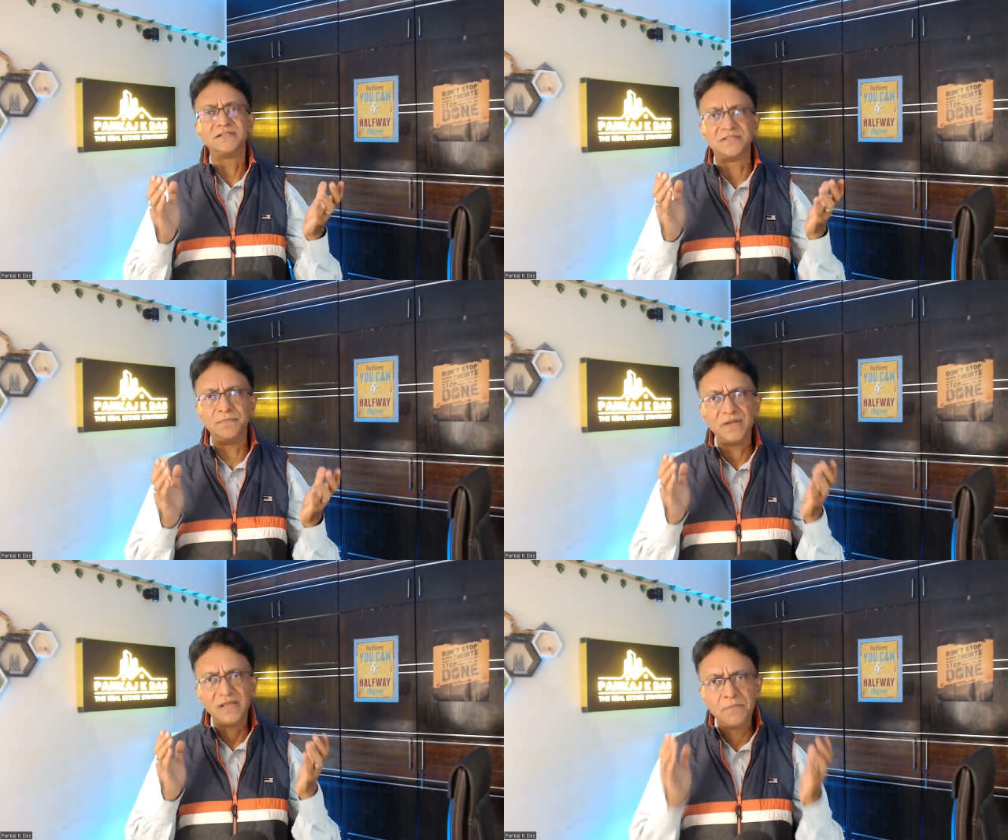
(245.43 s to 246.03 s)

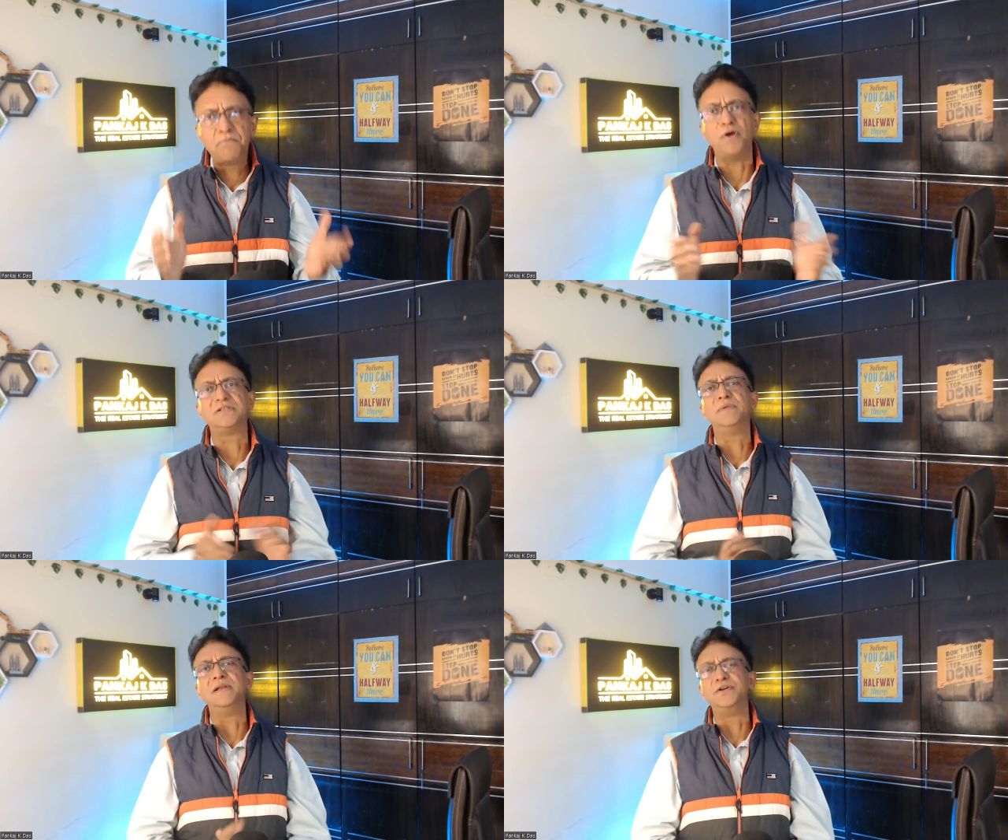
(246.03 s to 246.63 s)
seemed
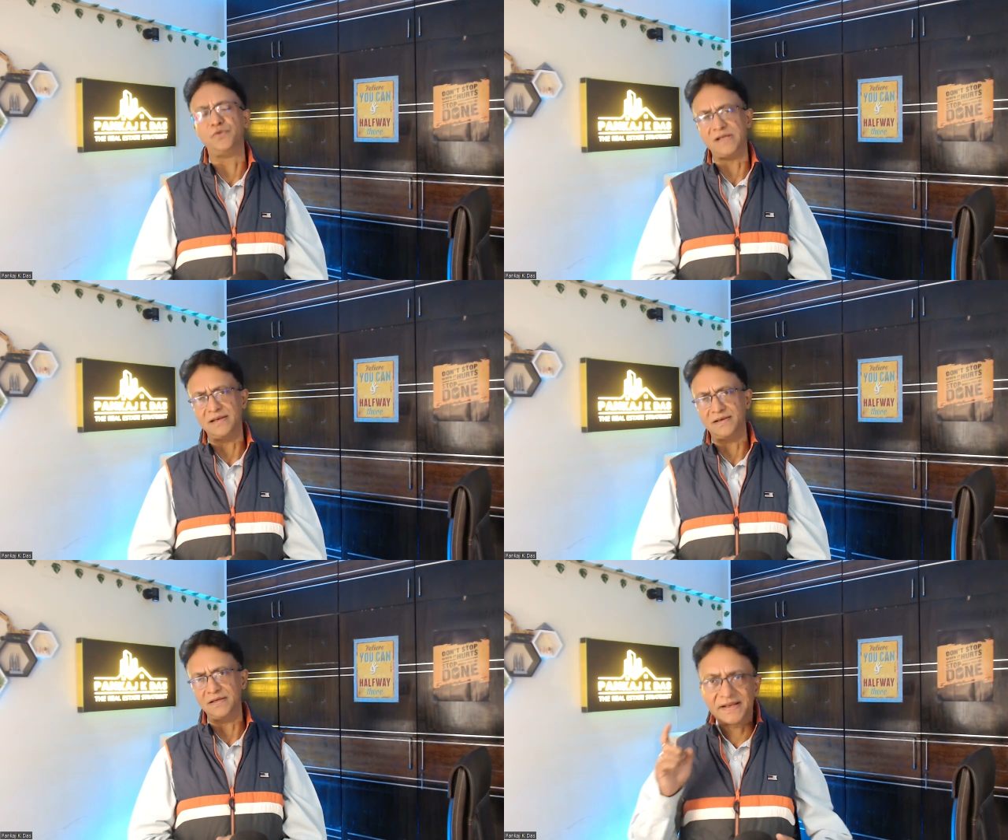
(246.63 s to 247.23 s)
impossible into
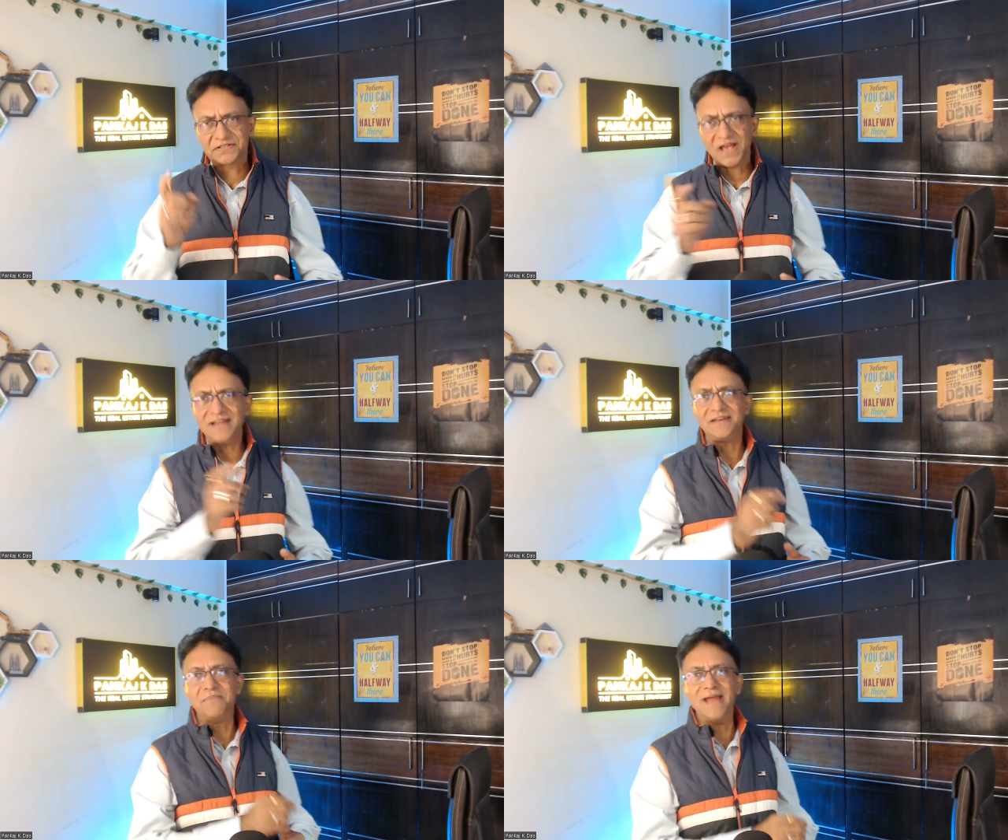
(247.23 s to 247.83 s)
reality.
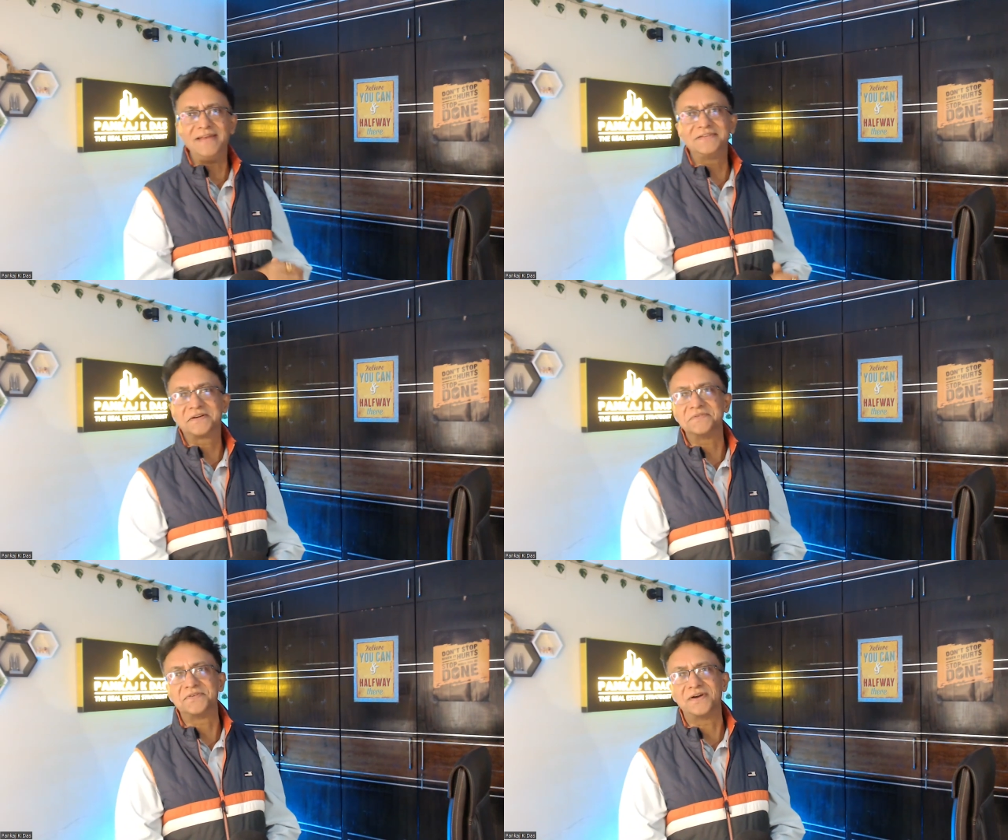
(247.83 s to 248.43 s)
Excited by these
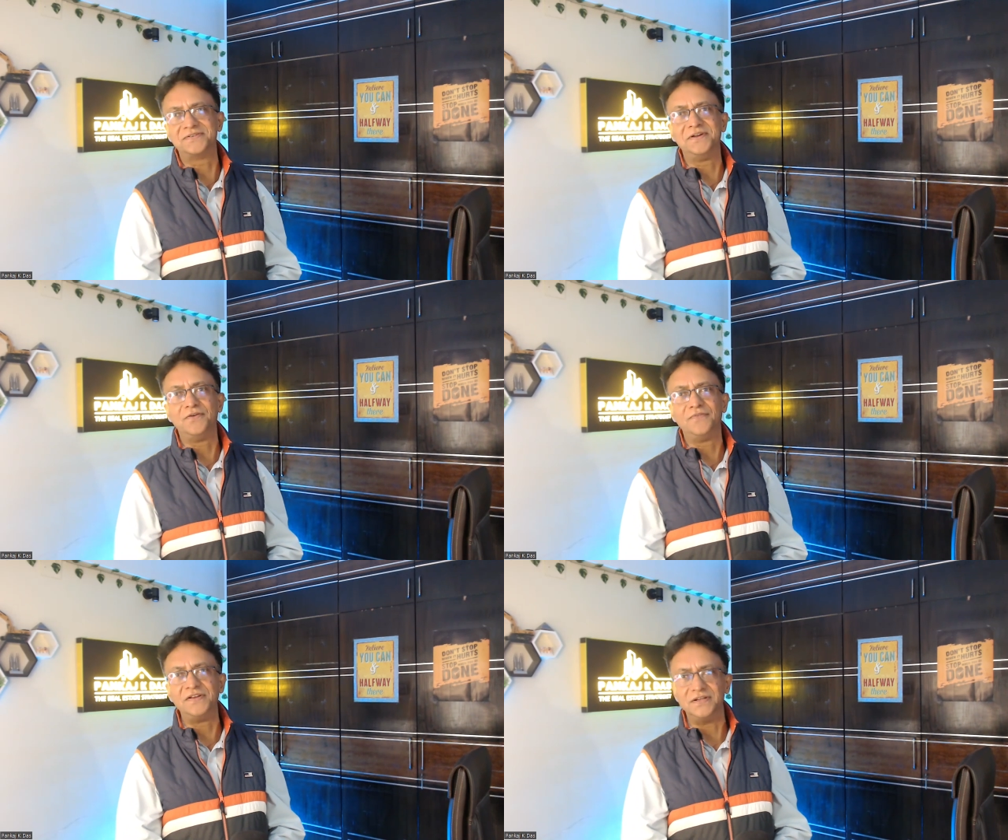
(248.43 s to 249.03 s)
construction
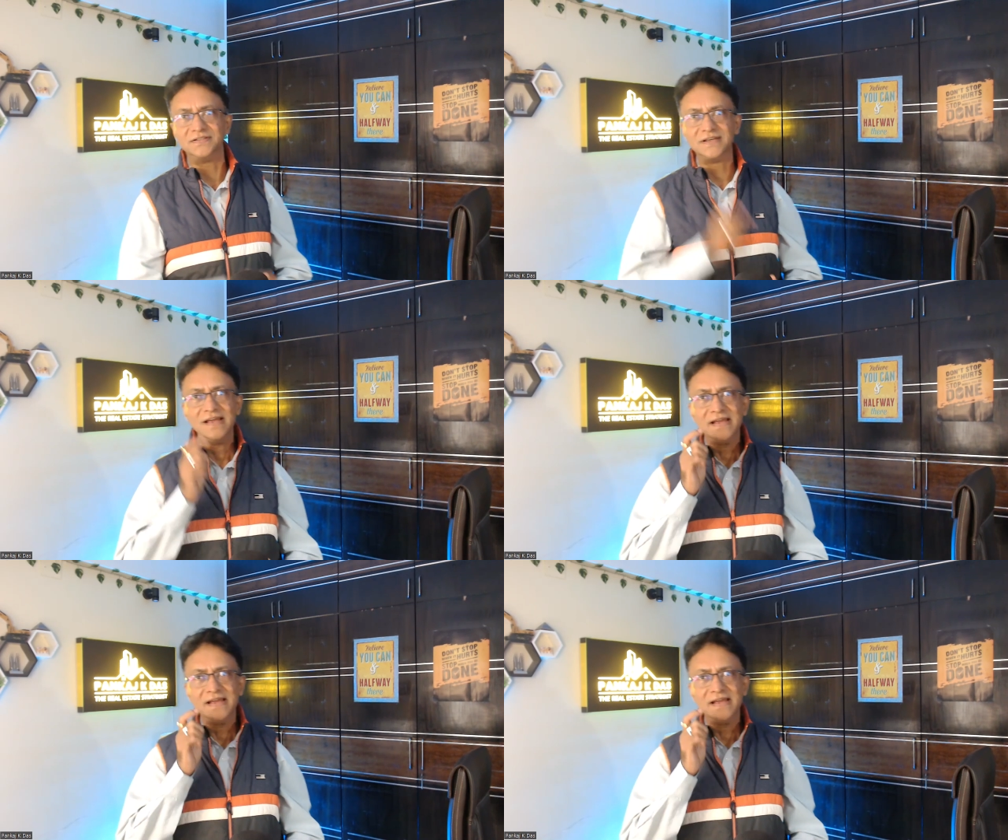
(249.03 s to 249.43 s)
innovations?